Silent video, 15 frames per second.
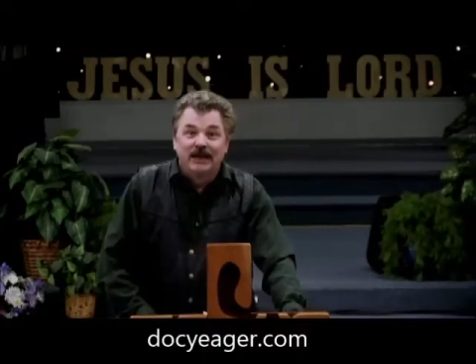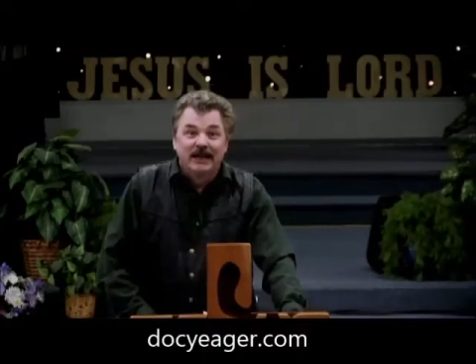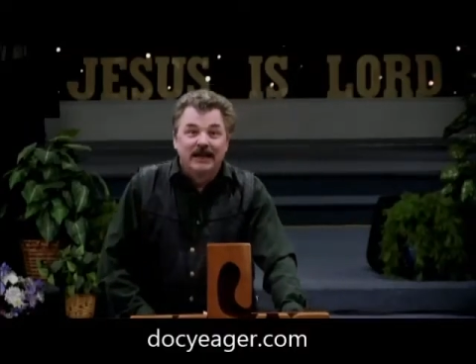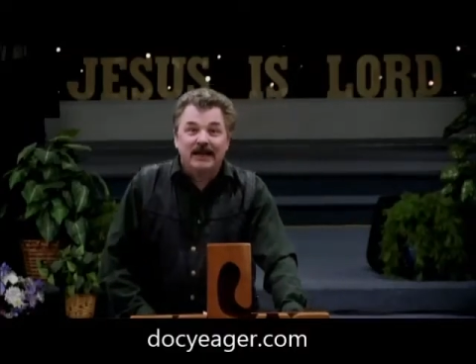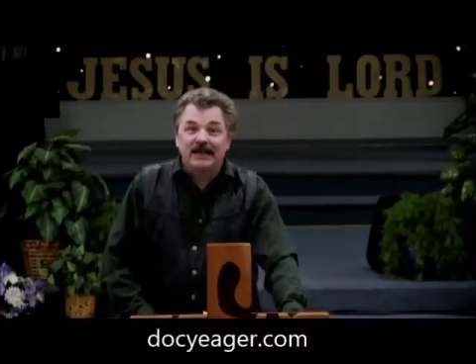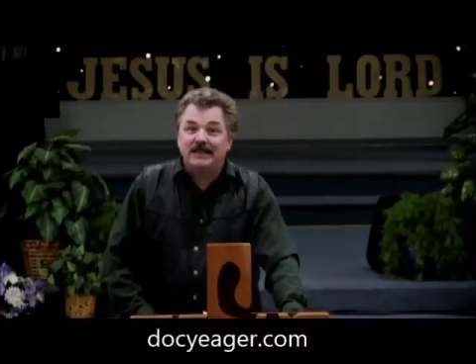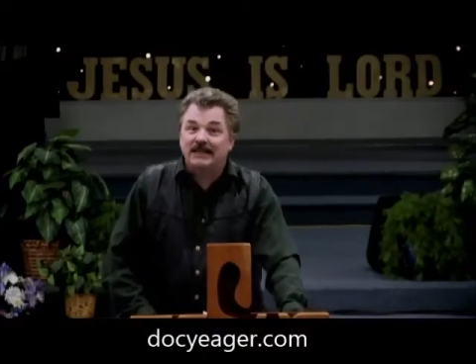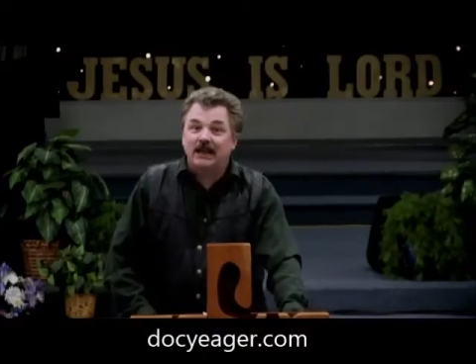
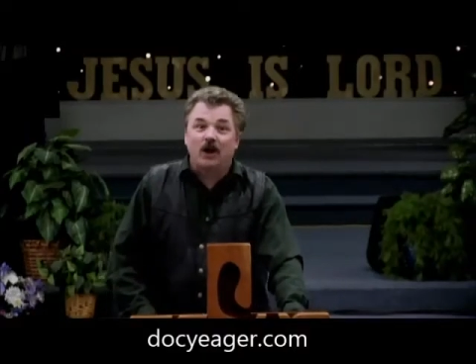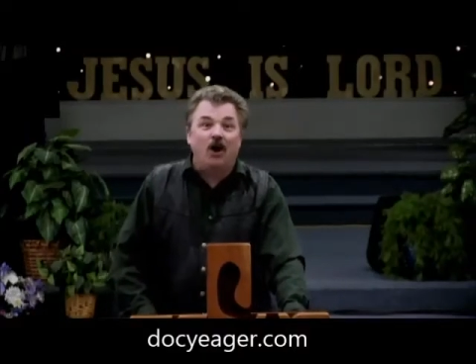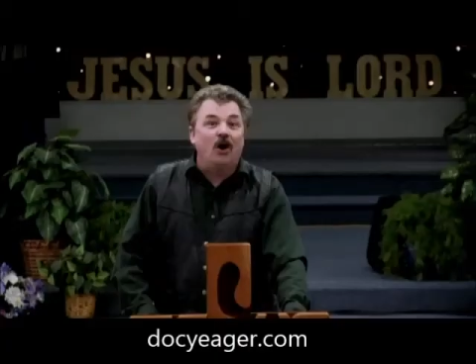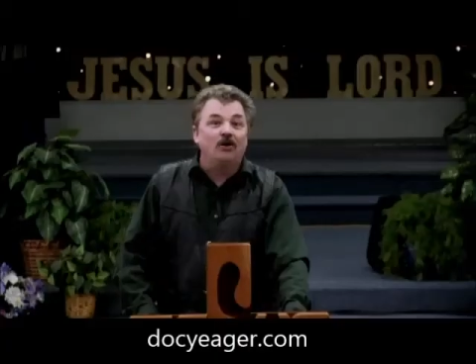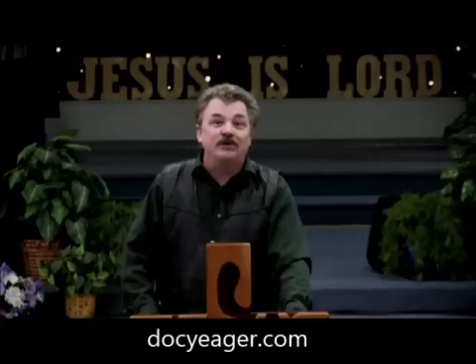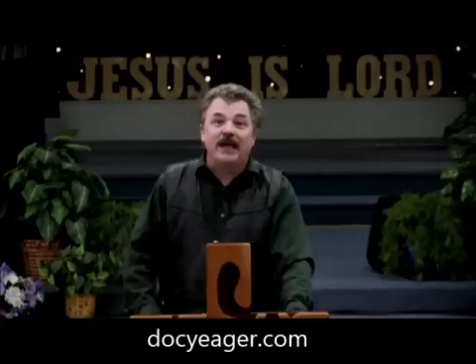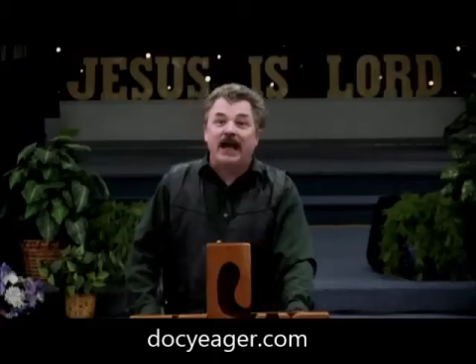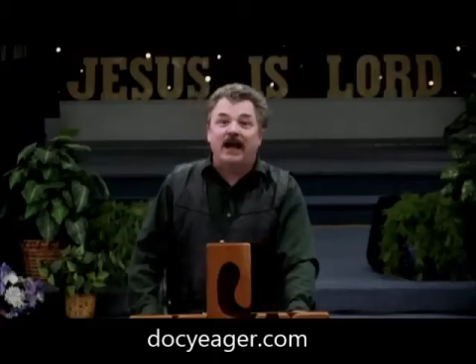He said,
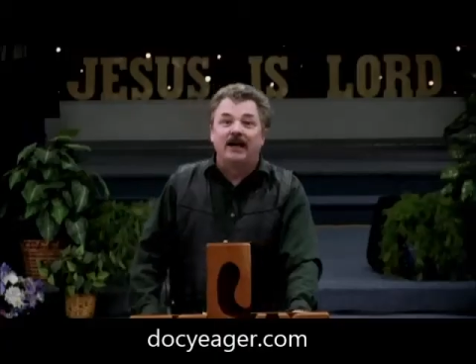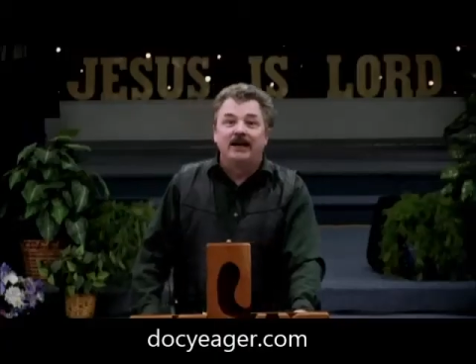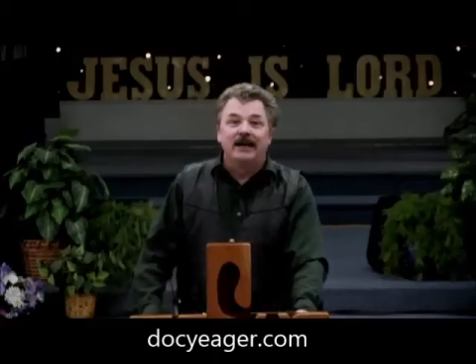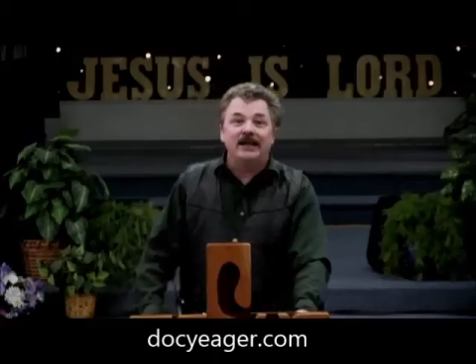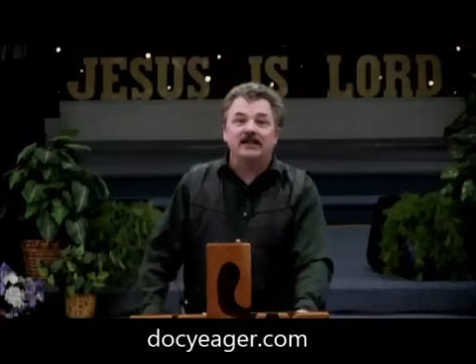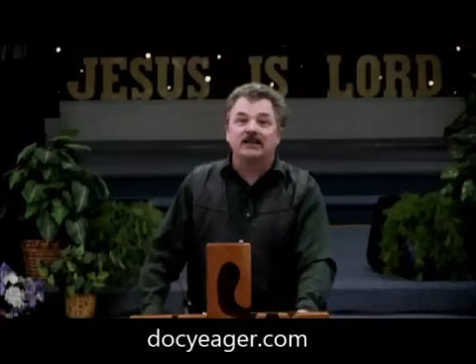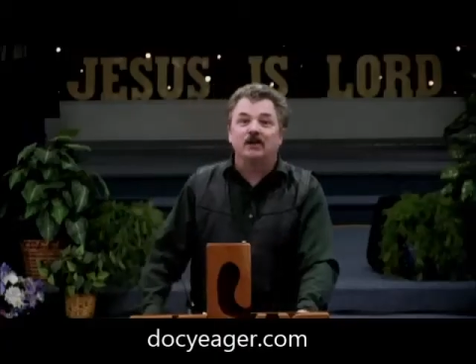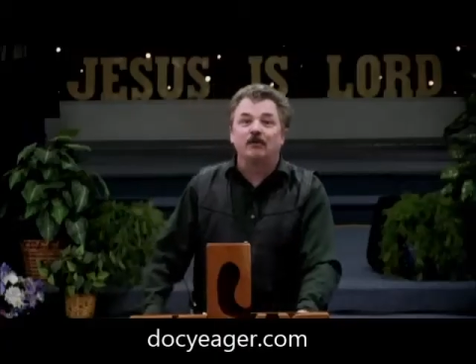oh, yeah.
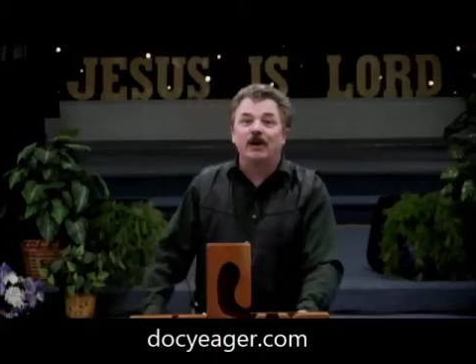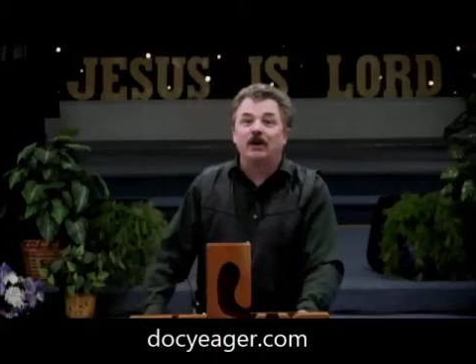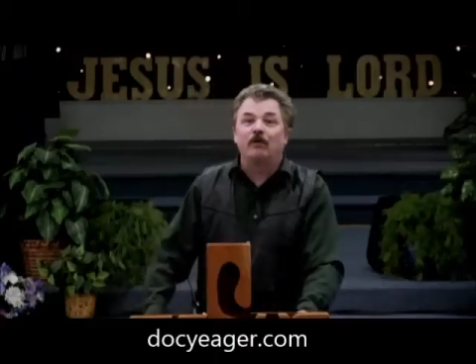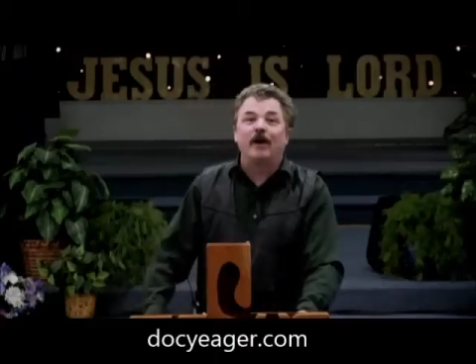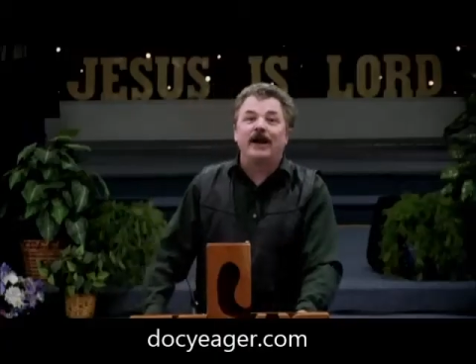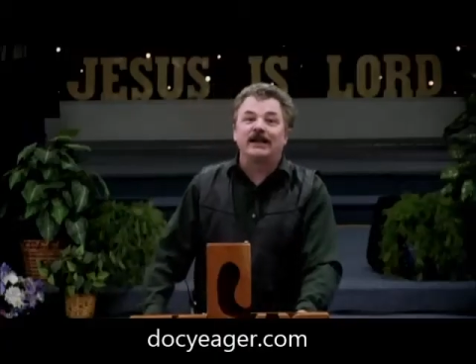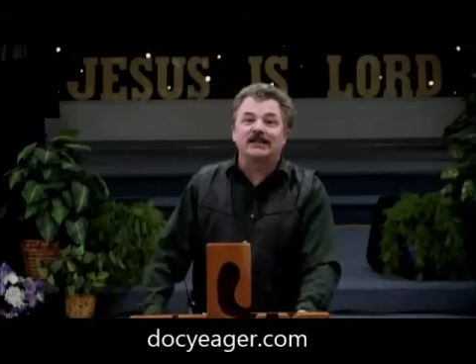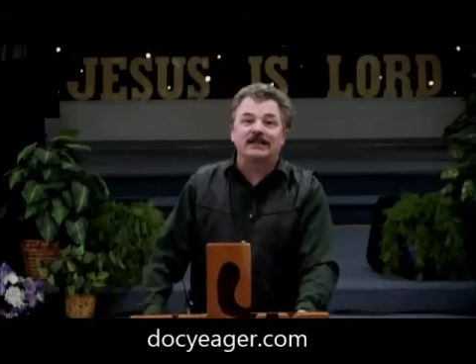He said, we don't
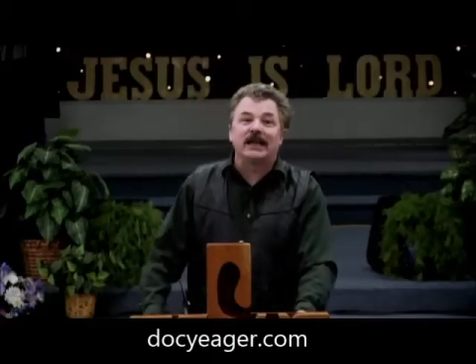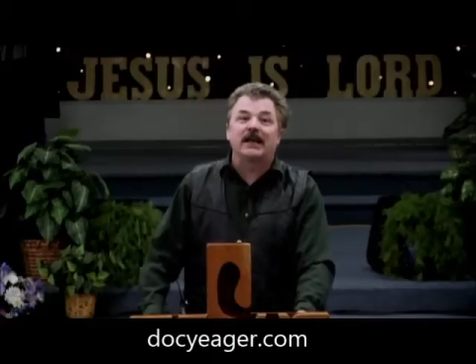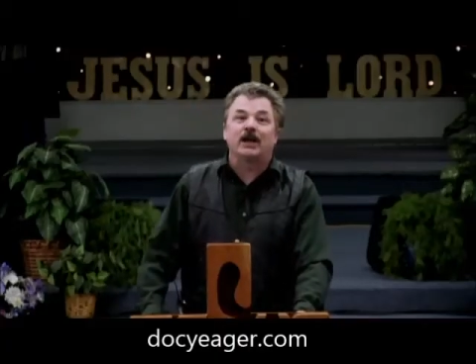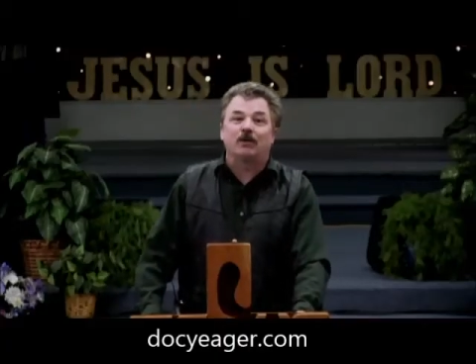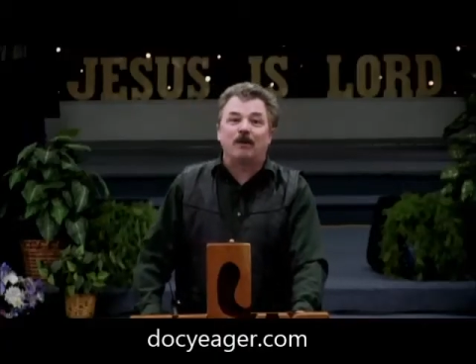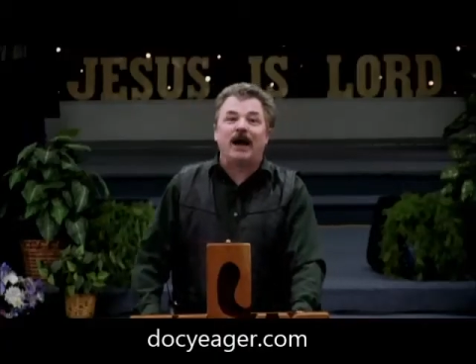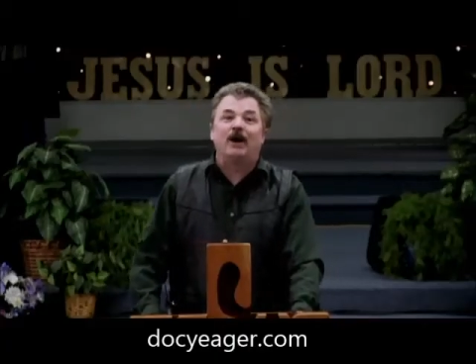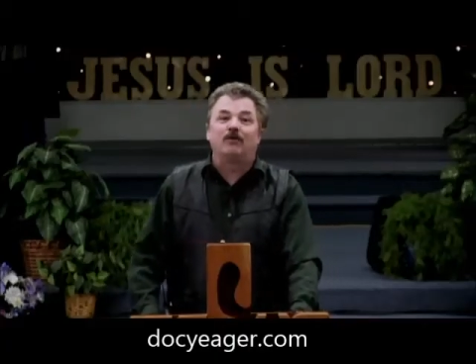want it sitting
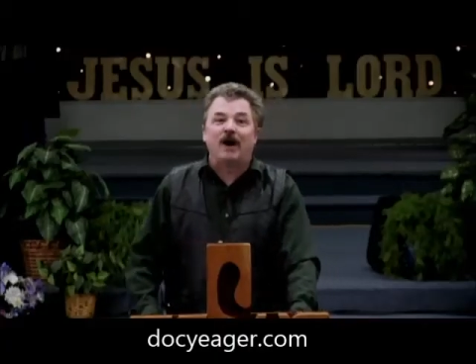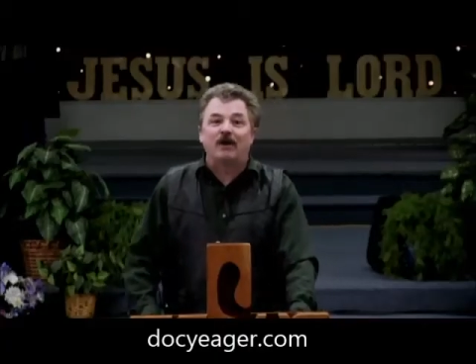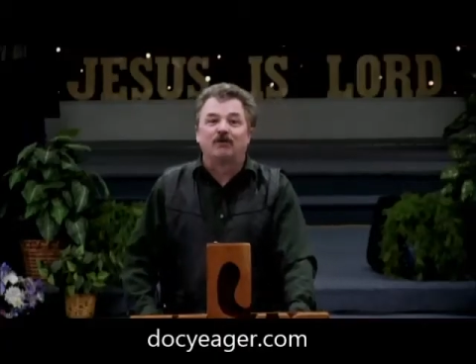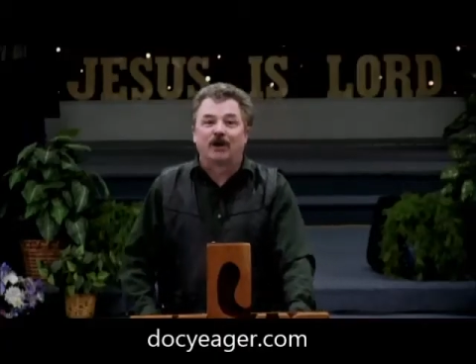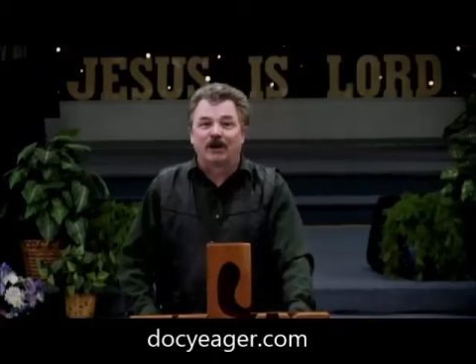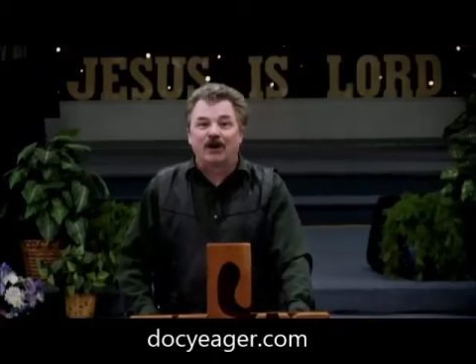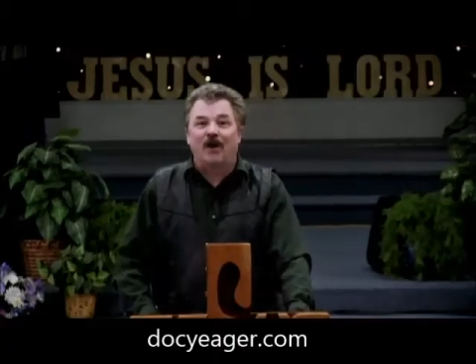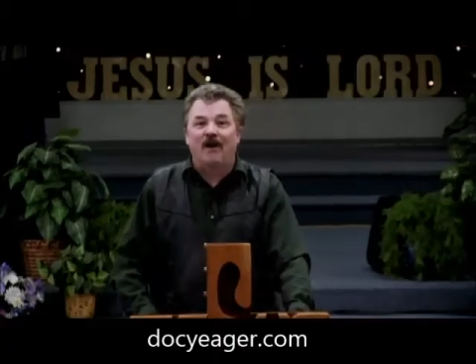around while
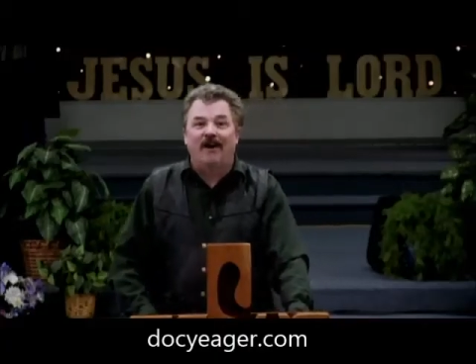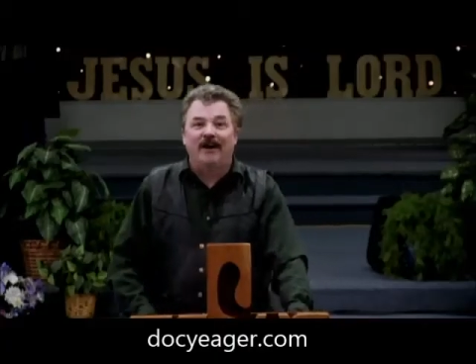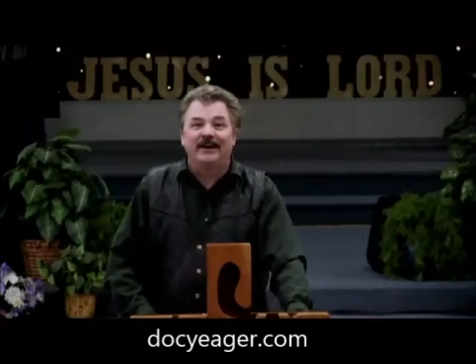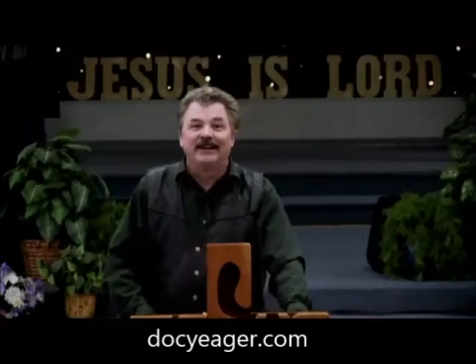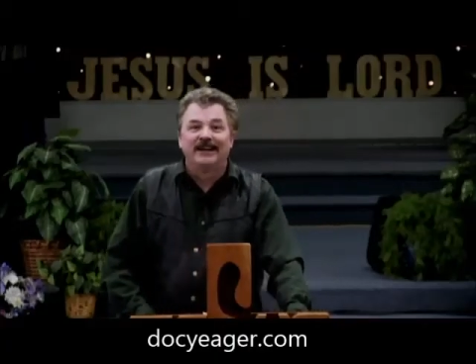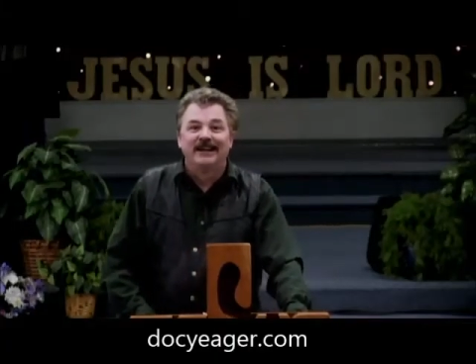we're gone.